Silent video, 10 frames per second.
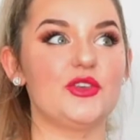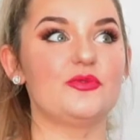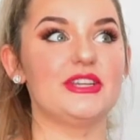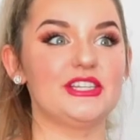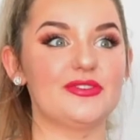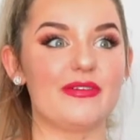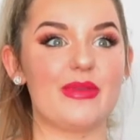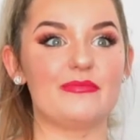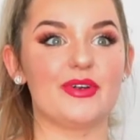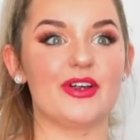you need to
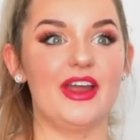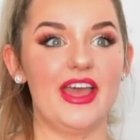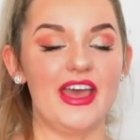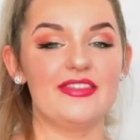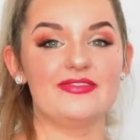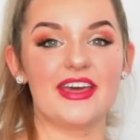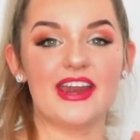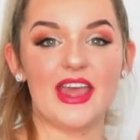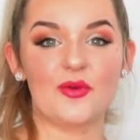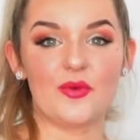remember
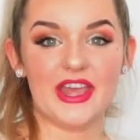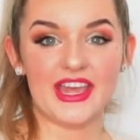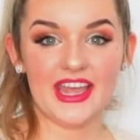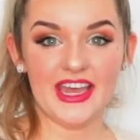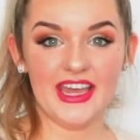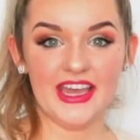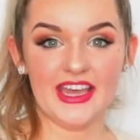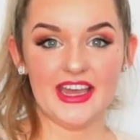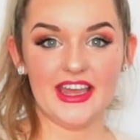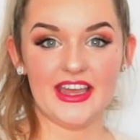that a wig
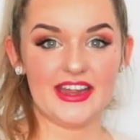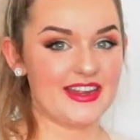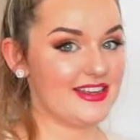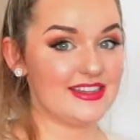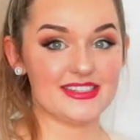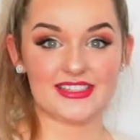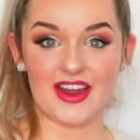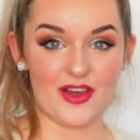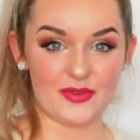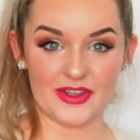is
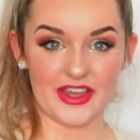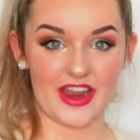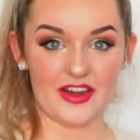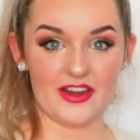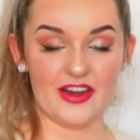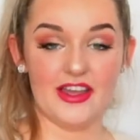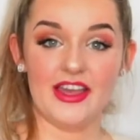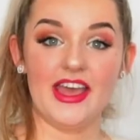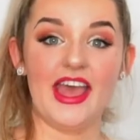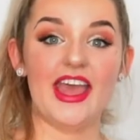not real hair.
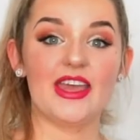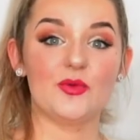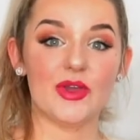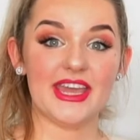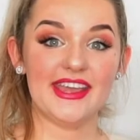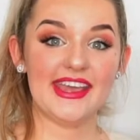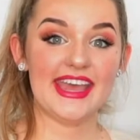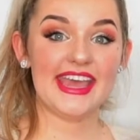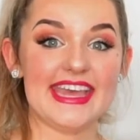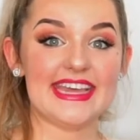A wig
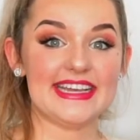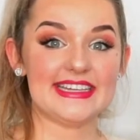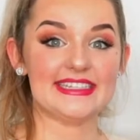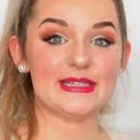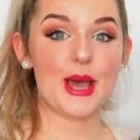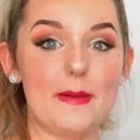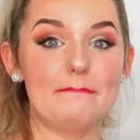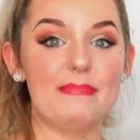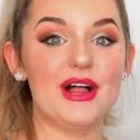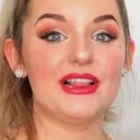is
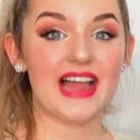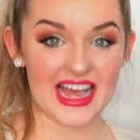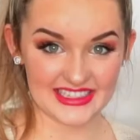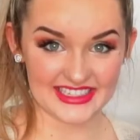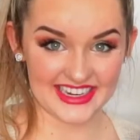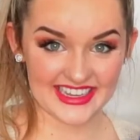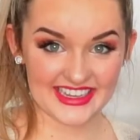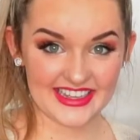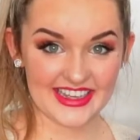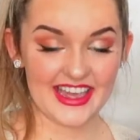plastic,